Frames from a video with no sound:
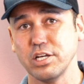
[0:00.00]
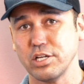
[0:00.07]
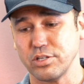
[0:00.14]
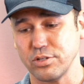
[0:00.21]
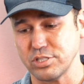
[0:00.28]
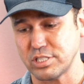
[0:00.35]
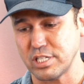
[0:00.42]

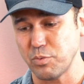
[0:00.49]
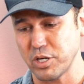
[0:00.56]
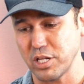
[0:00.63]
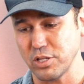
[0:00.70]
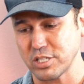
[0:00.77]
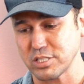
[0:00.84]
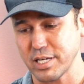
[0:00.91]
You'll see what it
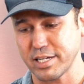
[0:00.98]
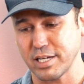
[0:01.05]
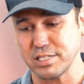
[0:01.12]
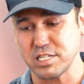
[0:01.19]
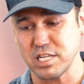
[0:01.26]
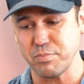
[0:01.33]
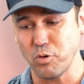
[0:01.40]
looks like on
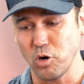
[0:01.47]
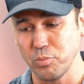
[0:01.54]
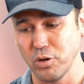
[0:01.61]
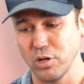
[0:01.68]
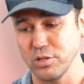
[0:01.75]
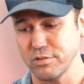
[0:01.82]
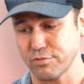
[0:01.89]

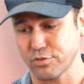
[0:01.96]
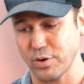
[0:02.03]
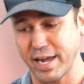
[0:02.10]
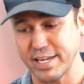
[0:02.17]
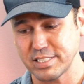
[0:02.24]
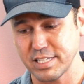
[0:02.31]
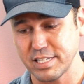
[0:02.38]
T-Mobile,
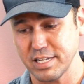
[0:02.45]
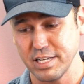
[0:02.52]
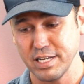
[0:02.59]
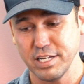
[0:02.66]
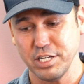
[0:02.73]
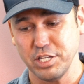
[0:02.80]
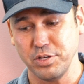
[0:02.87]
Verizon.
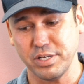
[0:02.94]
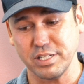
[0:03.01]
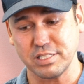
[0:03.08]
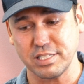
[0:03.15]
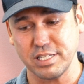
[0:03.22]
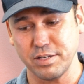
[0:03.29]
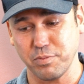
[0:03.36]
You can
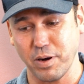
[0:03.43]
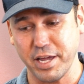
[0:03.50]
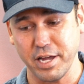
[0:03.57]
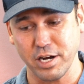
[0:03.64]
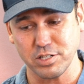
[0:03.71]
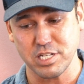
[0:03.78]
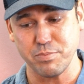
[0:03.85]
see right
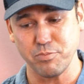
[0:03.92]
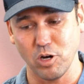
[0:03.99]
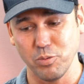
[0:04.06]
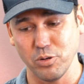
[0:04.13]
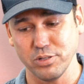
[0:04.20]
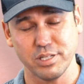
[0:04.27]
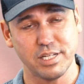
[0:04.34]
here,
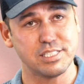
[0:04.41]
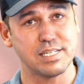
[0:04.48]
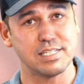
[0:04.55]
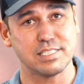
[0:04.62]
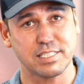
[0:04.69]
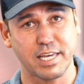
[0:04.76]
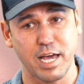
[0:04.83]
T-Mobile, it
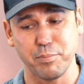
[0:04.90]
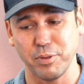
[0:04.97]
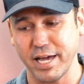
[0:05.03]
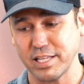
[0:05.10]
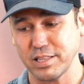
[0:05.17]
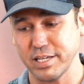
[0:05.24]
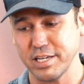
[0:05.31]
says scam
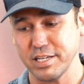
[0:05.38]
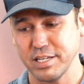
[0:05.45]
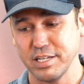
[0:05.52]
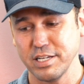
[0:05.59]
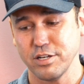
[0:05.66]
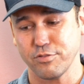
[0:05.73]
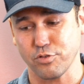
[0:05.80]
likely.
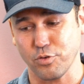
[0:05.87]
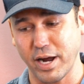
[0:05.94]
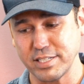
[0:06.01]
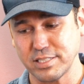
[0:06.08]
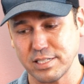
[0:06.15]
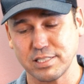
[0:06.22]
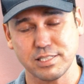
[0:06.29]

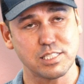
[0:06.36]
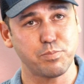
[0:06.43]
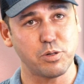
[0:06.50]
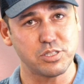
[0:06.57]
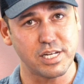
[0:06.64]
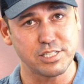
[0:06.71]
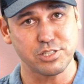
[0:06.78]
Verizon says
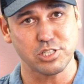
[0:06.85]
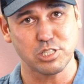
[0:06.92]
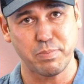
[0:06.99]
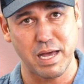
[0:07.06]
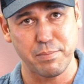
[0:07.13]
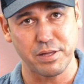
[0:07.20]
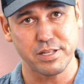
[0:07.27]
potential
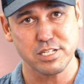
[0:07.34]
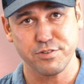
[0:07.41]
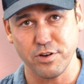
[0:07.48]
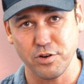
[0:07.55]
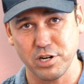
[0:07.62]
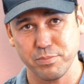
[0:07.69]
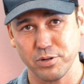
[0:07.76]
spam on this
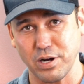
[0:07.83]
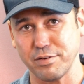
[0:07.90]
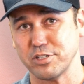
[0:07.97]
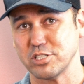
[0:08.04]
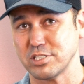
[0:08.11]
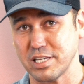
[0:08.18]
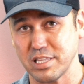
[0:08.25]
phone number.
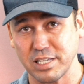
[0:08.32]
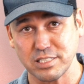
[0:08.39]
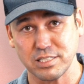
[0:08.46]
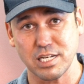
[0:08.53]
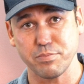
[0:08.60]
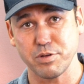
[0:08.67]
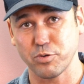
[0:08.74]
Obviously, these
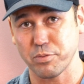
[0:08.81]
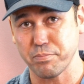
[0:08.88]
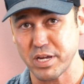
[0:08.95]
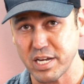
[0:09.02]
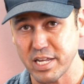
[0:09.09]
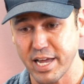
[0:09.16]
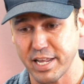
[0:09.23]
need to be
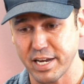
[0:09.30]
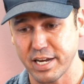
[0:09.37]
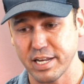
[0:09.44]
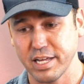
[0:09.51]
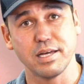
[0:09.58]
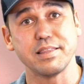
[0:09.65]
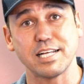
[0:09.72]
remediated,
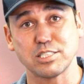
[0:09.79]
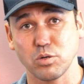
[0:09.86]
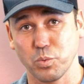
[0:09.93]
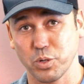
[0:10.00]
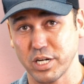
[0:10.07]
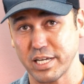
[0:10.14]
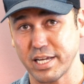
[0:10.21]
and that's what
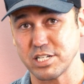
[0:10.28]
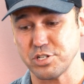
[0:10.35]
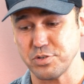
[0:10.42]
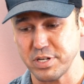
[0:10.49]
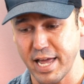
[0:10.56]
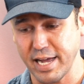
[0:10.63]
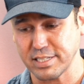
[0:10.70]
we're gonna get to
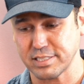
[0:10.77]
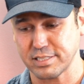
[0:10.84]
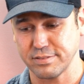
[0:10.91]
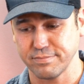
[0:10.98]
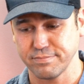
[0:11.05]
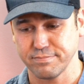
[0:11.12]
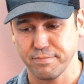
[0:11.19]
next,
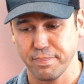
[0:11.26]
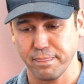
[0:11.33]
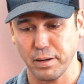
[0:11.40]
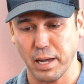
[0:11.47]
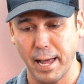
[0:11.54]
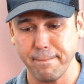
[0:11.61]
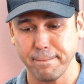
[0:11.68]

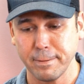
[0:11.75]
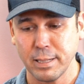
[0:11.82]
okay?